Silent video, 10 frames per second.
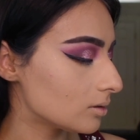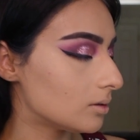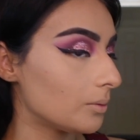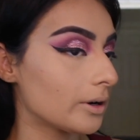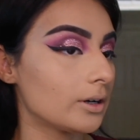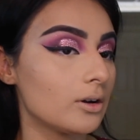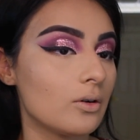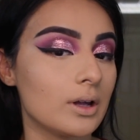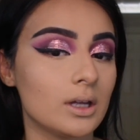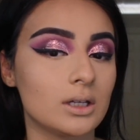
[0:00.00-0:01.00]
So we're gonna
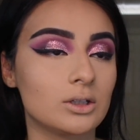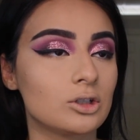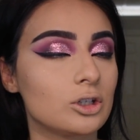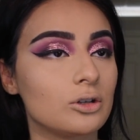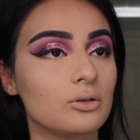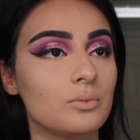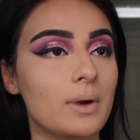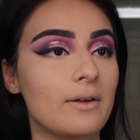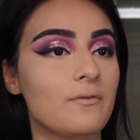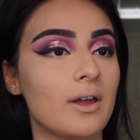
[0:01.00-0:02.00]
go into
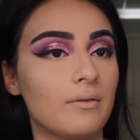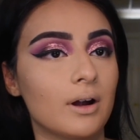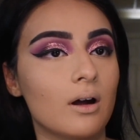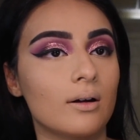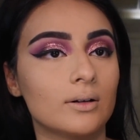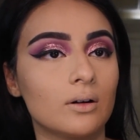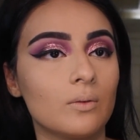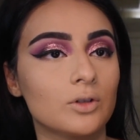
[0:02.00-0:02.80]
my favorite contour,